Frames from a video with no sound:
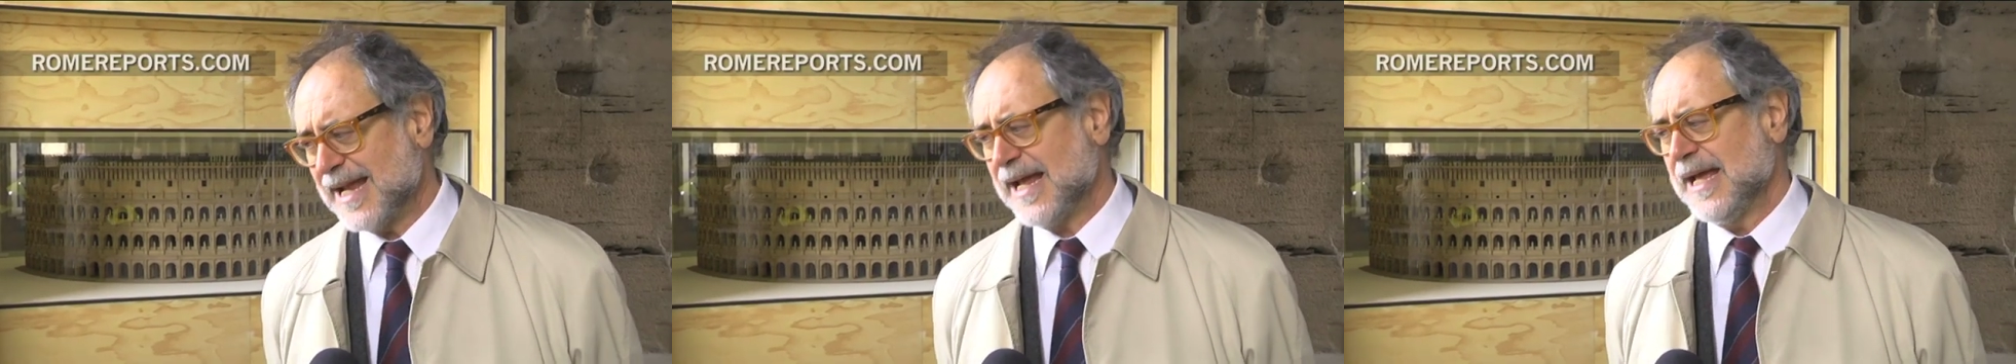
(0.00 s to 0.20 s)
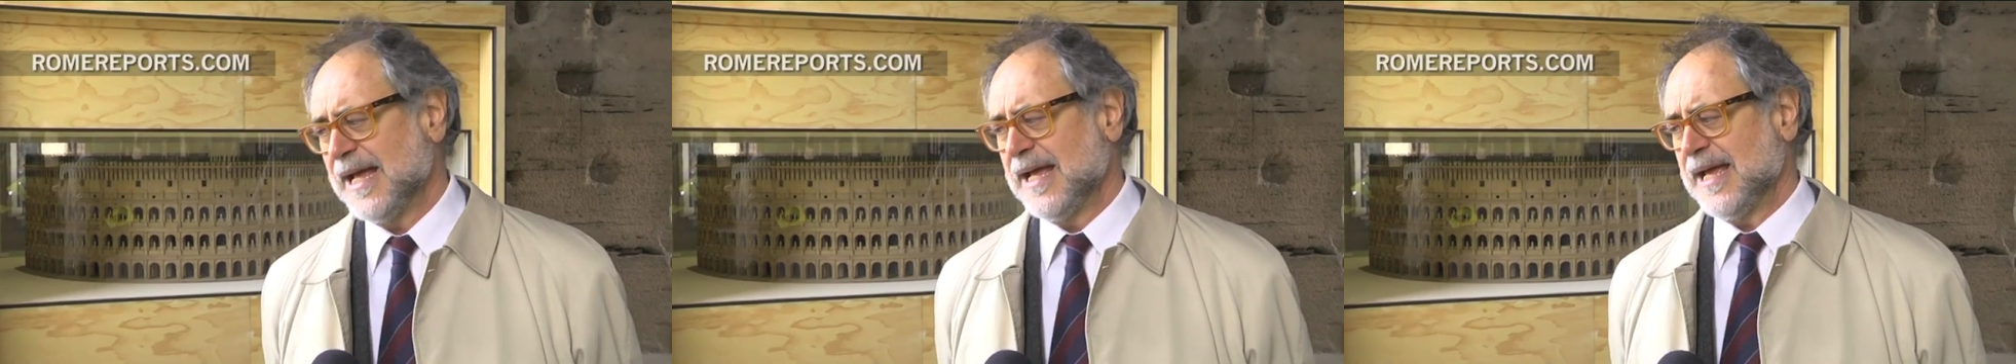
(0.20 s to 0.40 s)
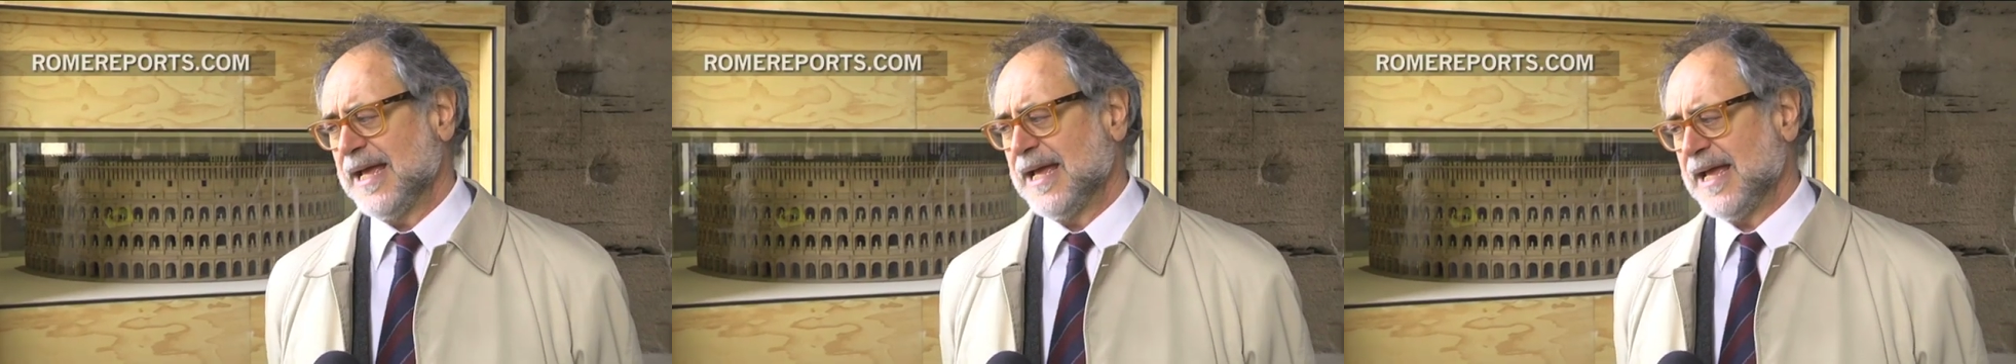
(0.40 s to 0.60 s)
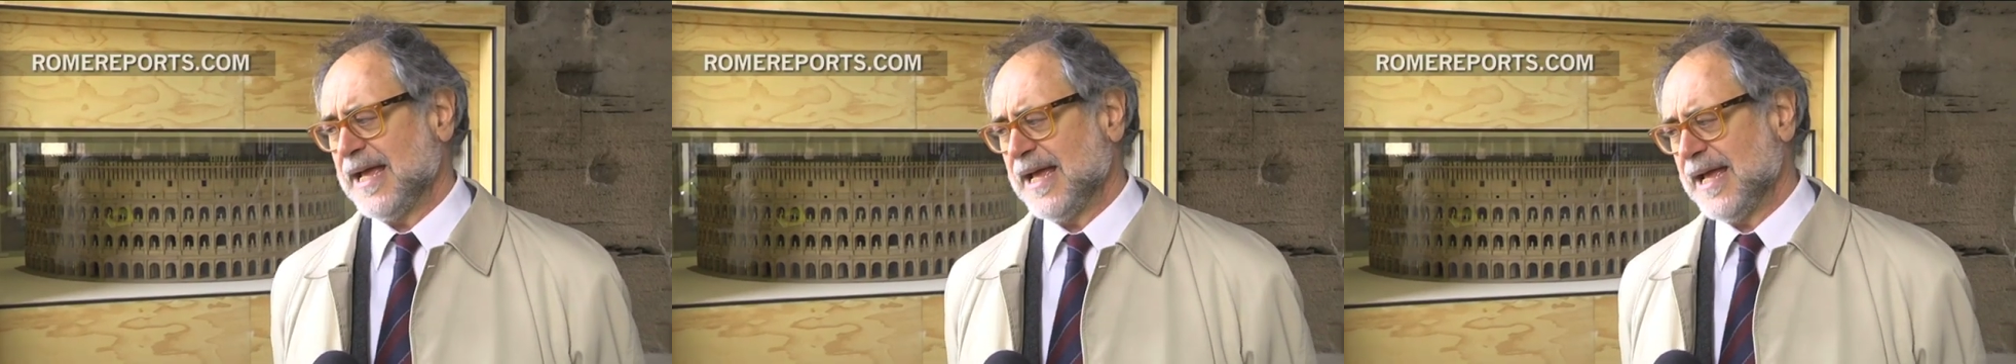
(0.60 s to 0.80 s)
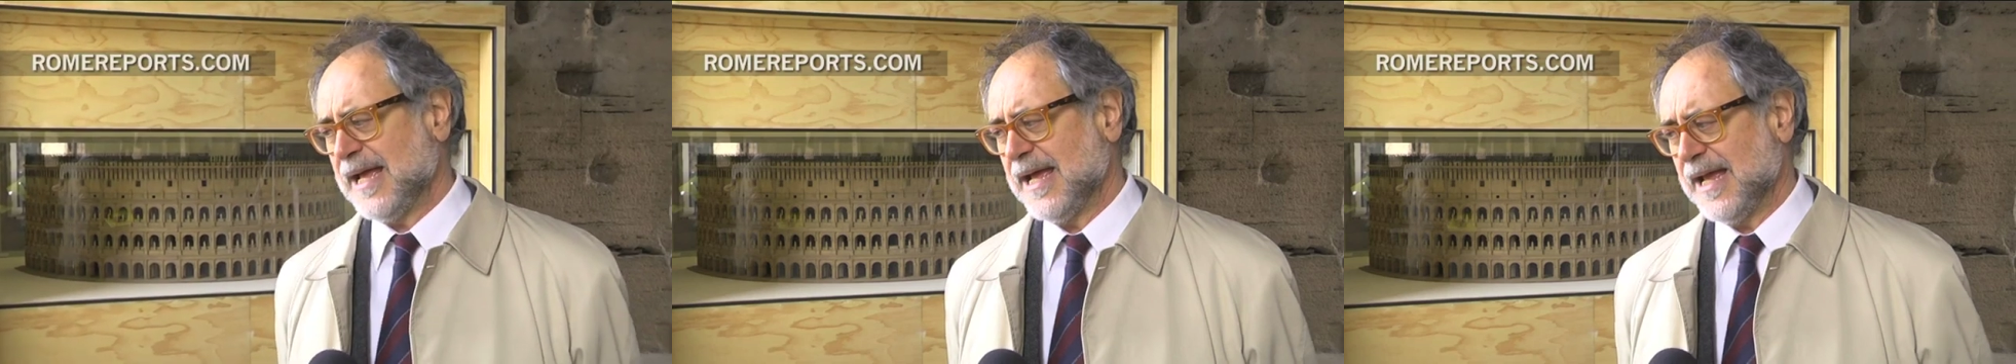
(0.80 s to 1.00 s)
of the
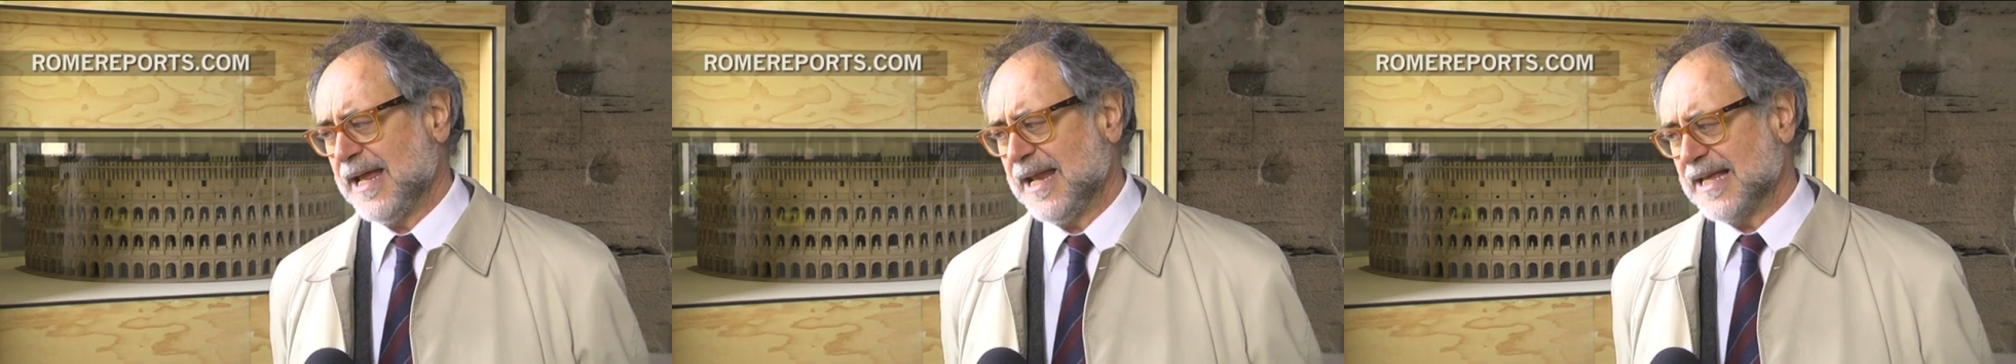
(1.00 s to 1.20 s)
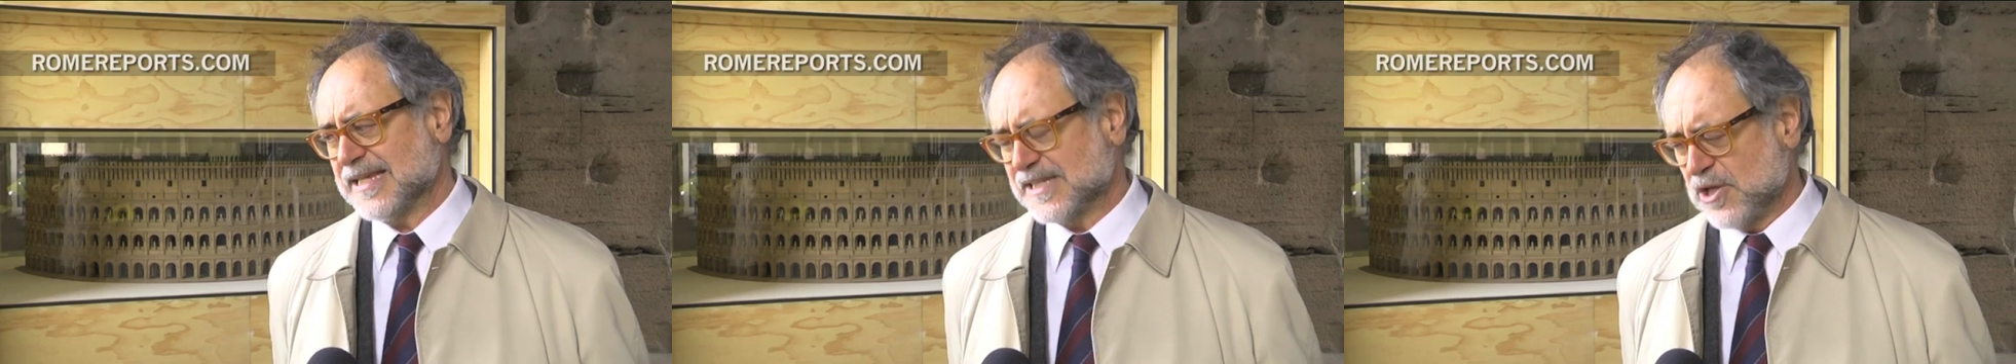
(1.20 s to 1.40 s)
Colosseum's image,